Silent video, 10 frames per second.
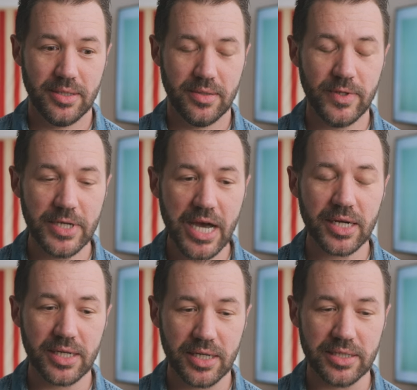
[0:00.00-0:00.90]
If you
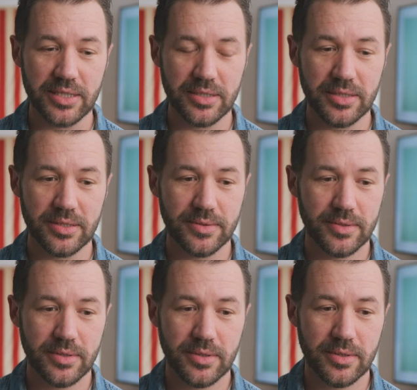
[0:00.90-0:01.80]
knock on it,
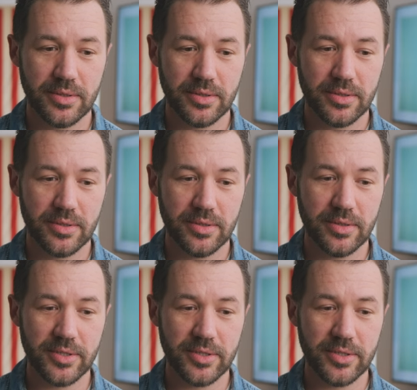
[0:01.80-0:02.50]
you're